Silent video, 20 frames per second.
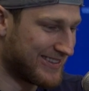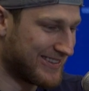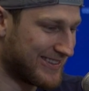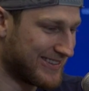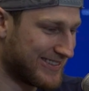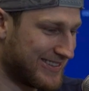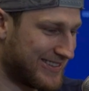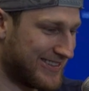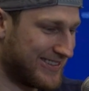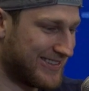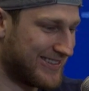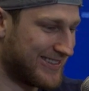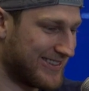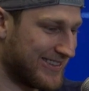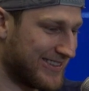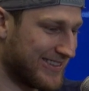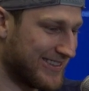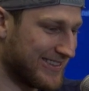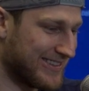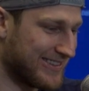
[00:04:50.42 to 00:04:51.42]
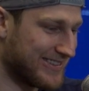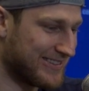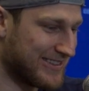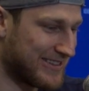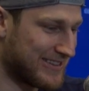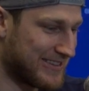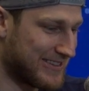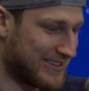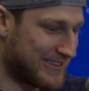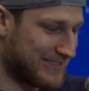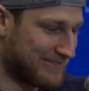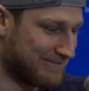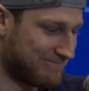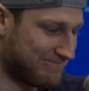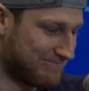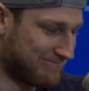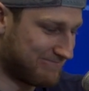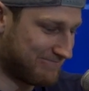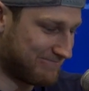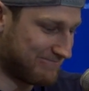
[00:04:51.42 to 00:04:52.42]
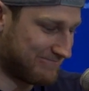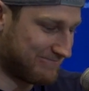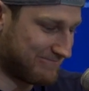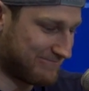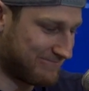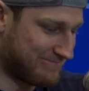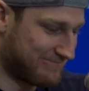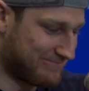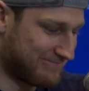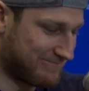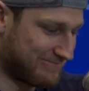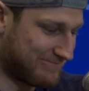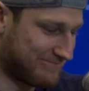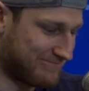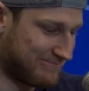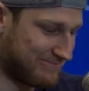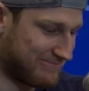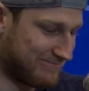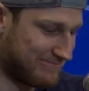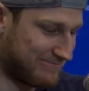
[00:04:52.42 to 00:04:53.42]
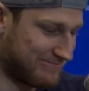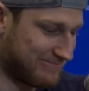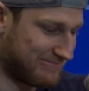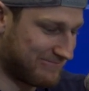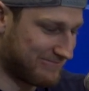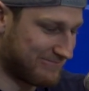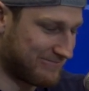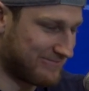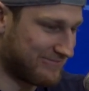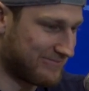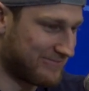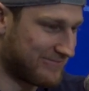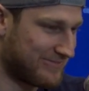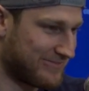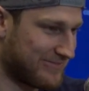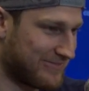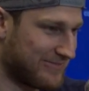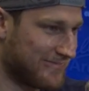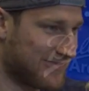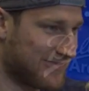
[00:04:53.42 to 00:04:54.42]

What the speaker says: (not speaking)